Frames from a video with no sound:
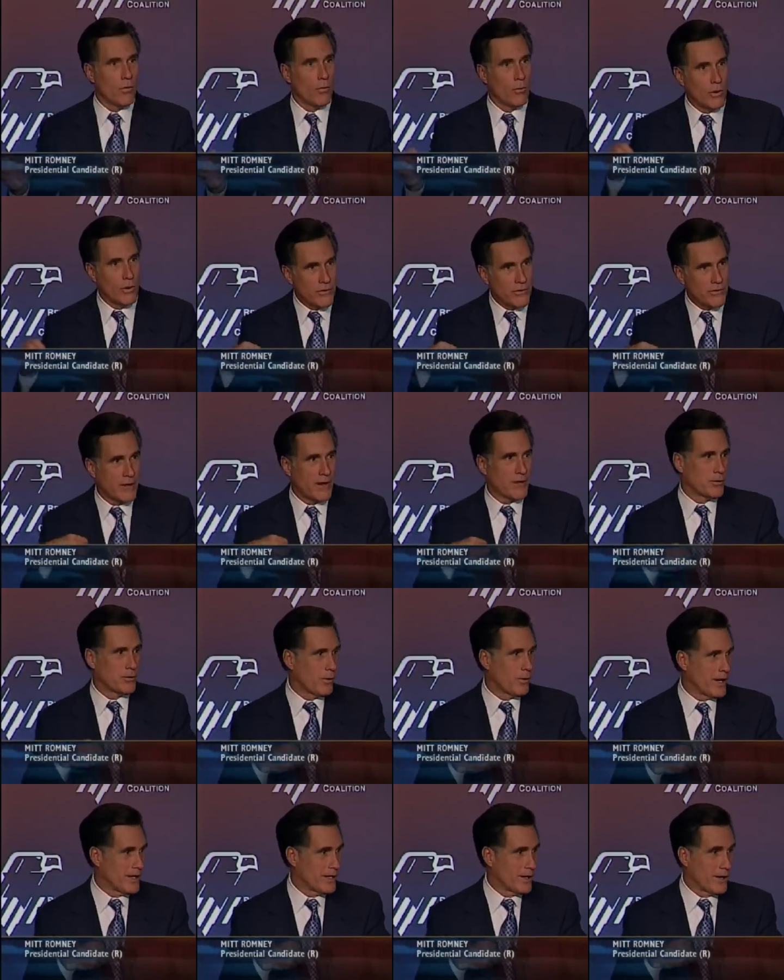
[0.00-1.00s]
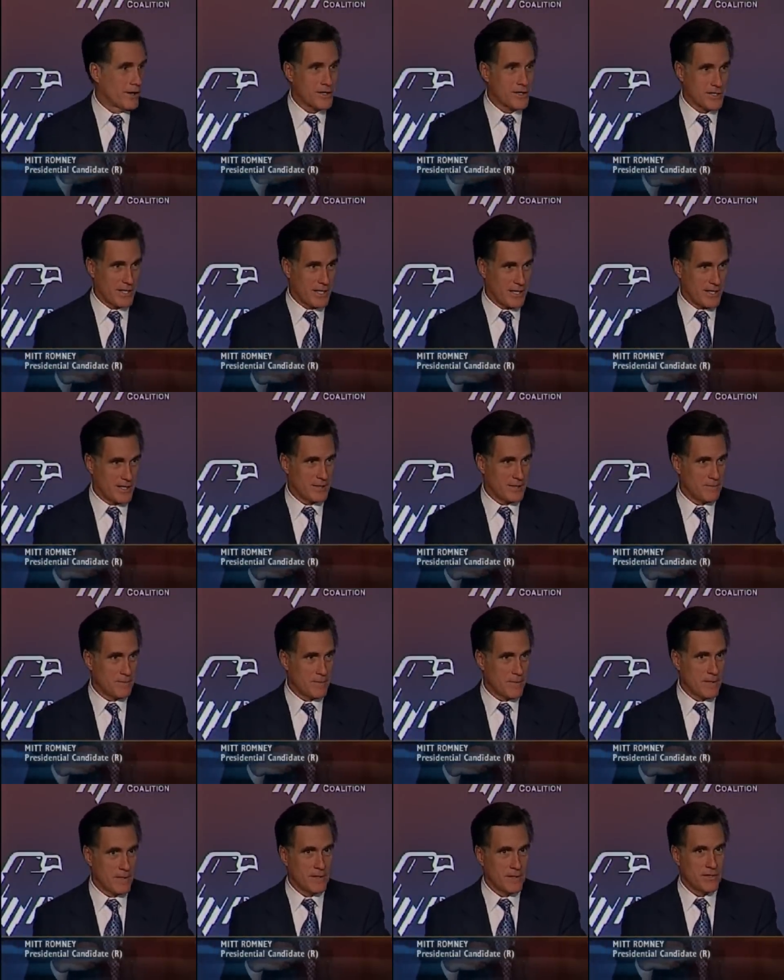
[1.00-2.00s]
we found a way in our state
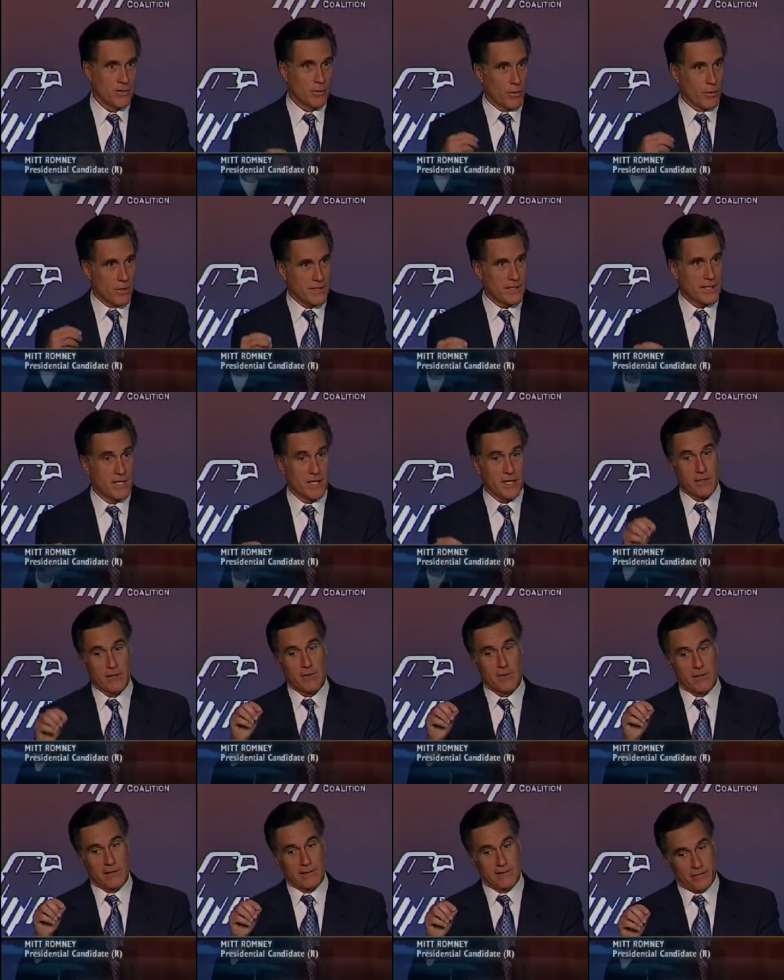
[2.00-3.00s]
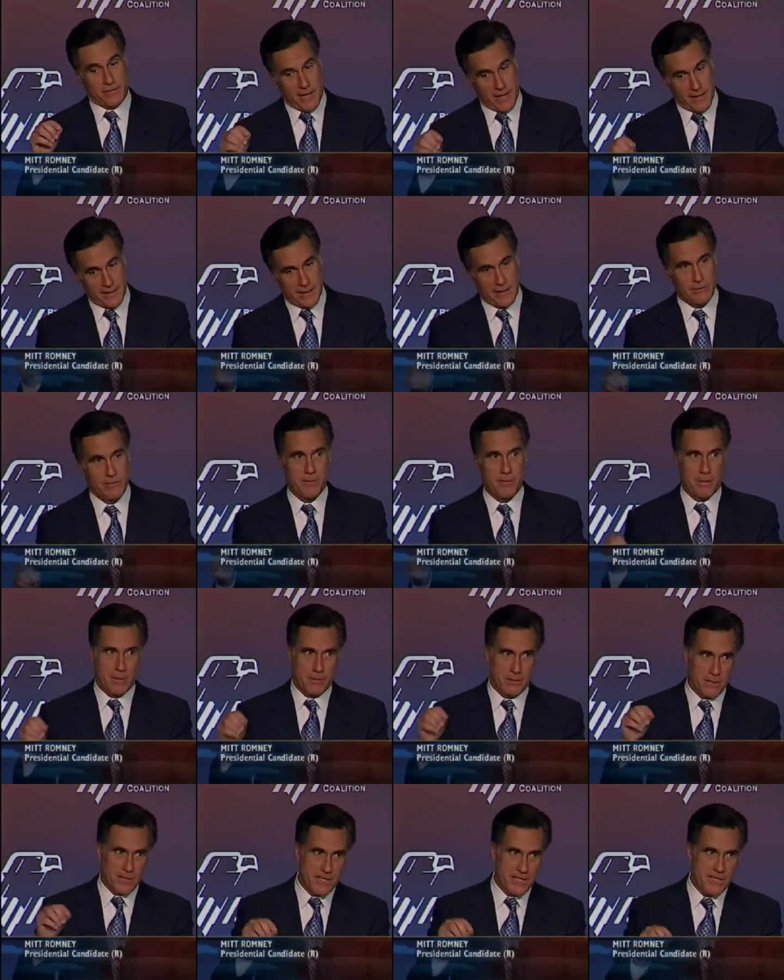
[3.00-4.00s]
to work together, frankly,
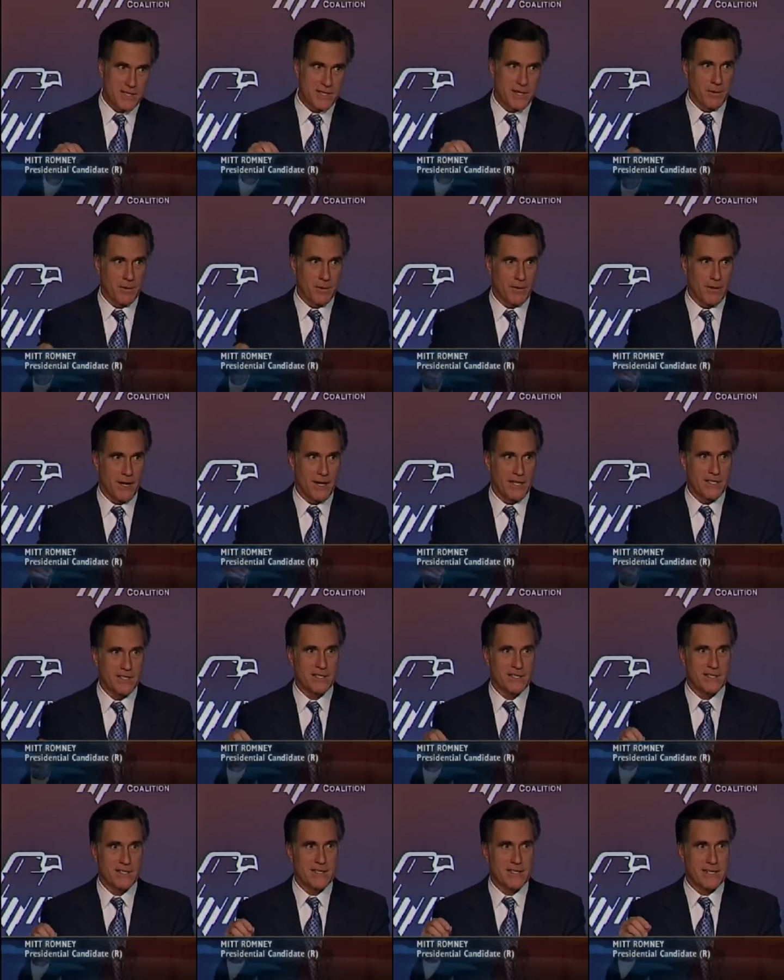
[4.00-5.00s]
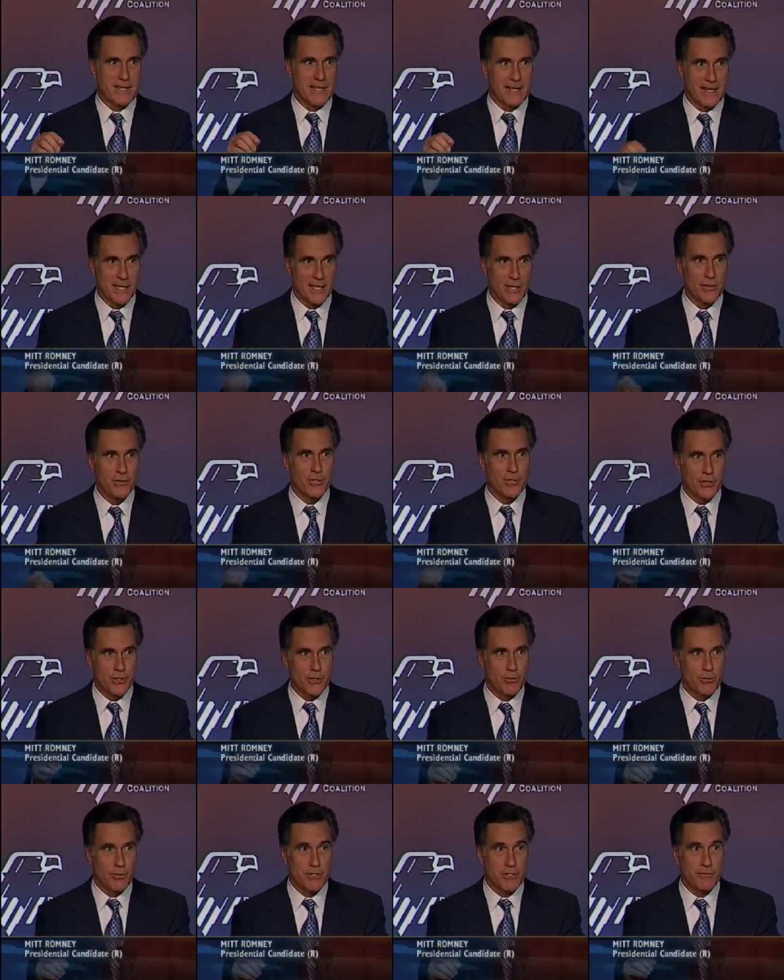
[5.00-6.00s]
Republicans and Democrats, to get health
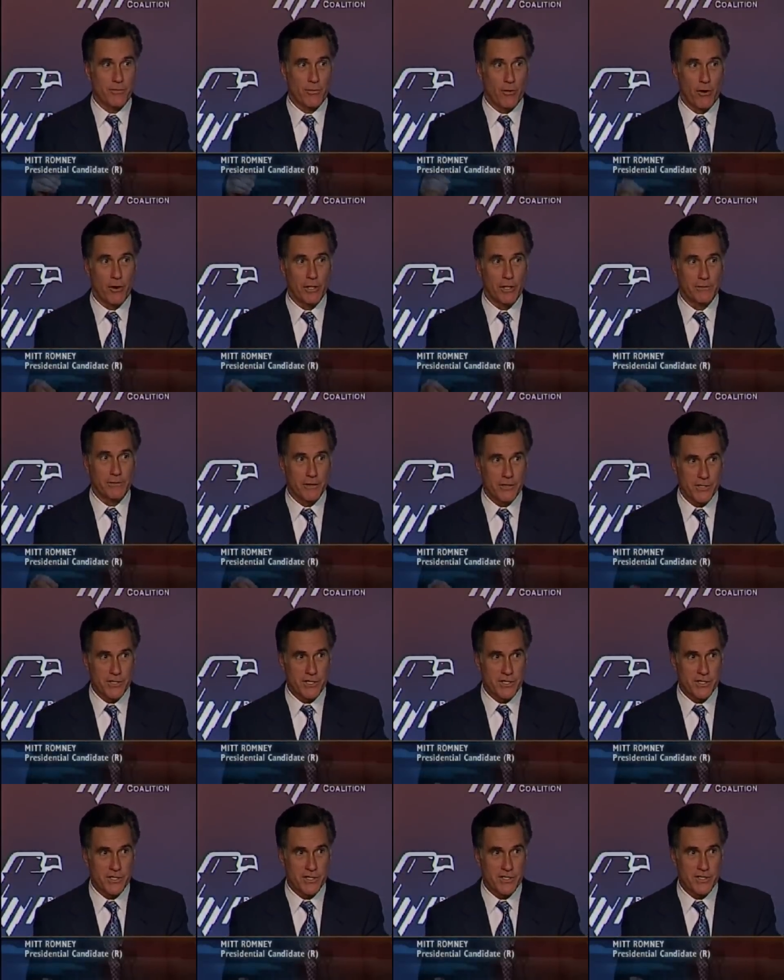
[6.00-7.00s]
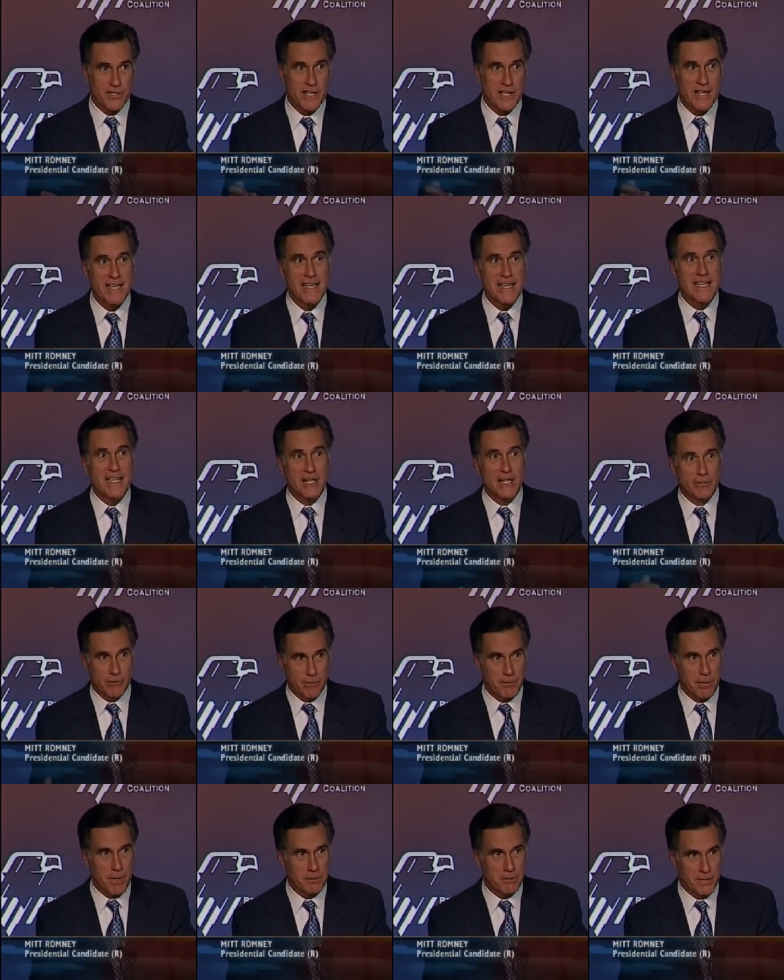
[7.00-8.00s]
insurance for all of our citizens in a
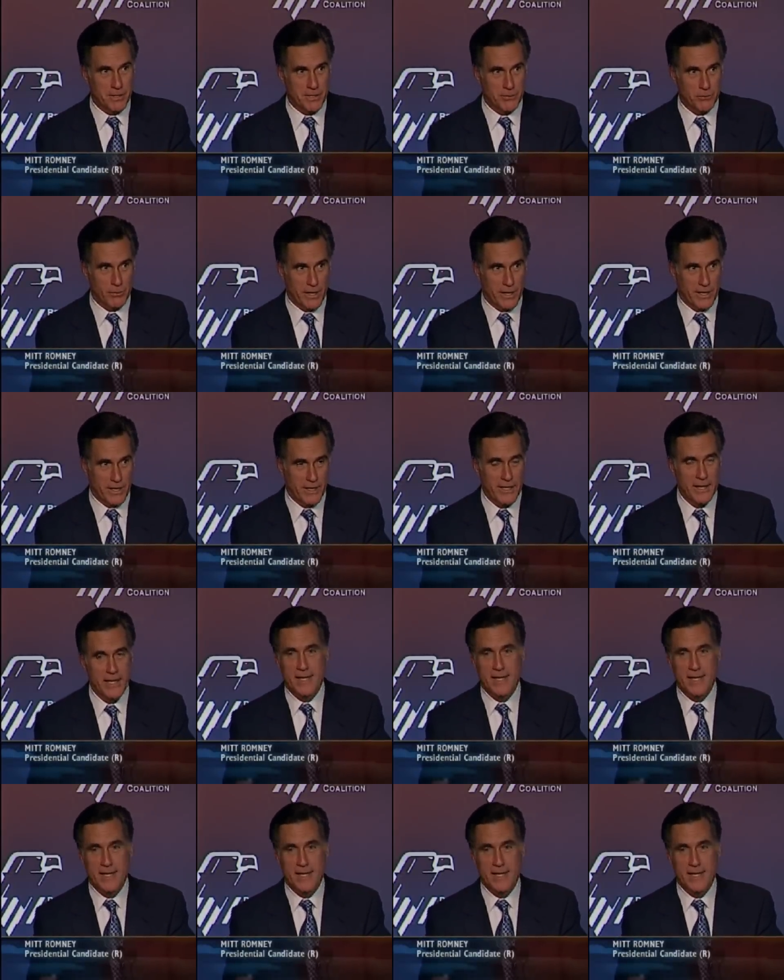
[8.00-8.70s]
Republican way.